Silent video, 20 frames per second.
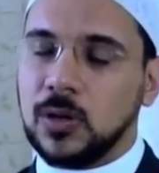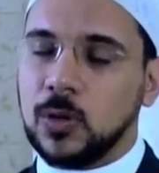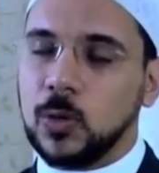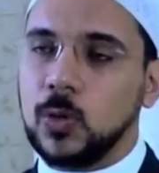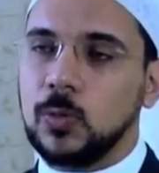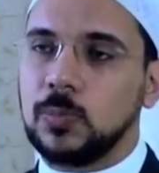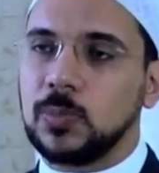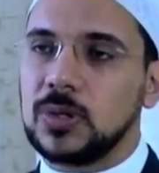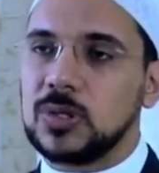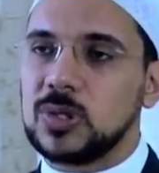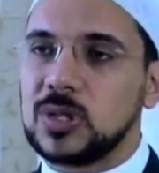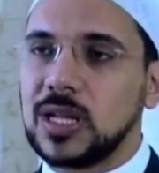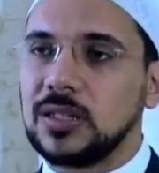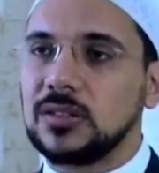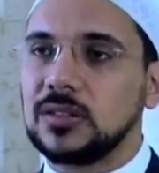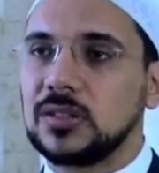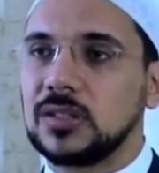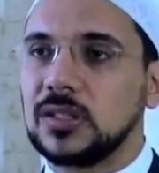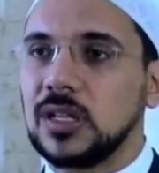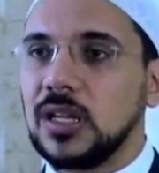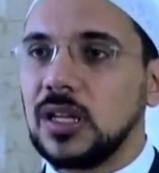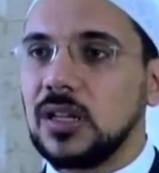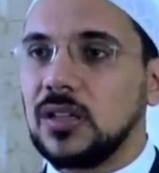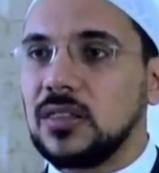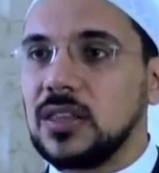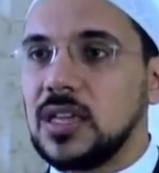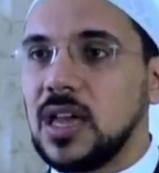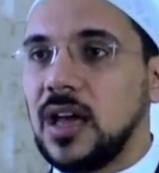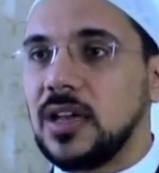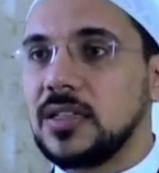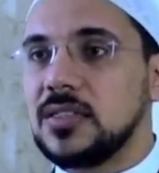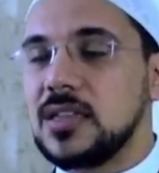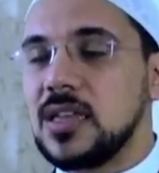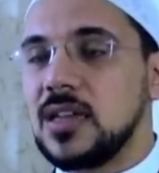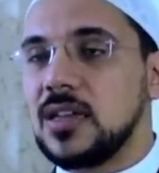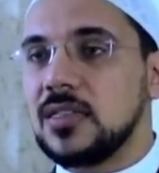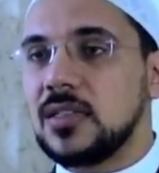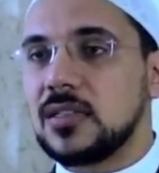who present the idea